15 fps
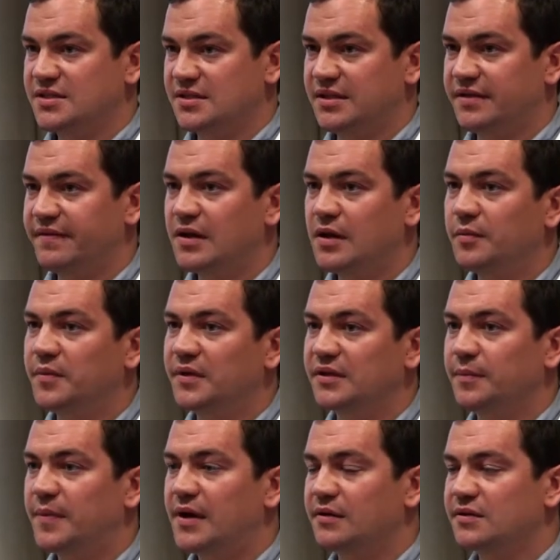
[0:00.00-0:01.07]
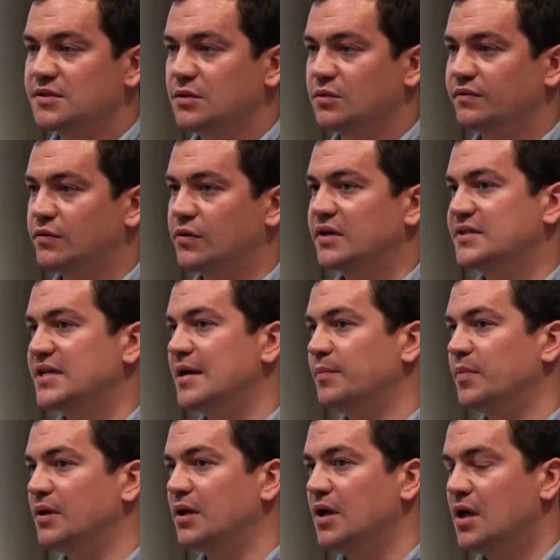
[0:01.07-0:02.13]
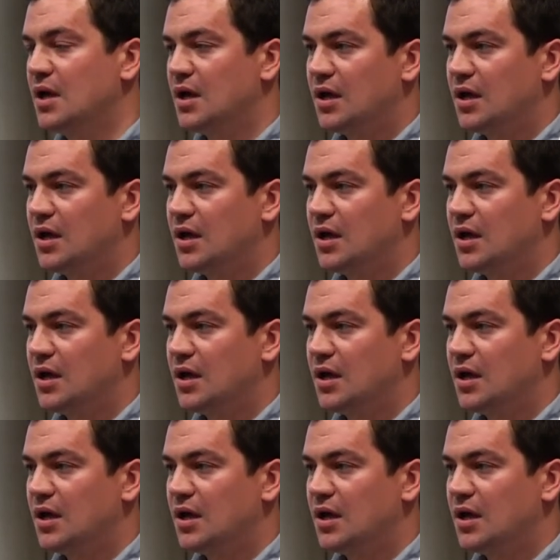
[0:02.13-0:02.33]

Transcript: development part. So for example,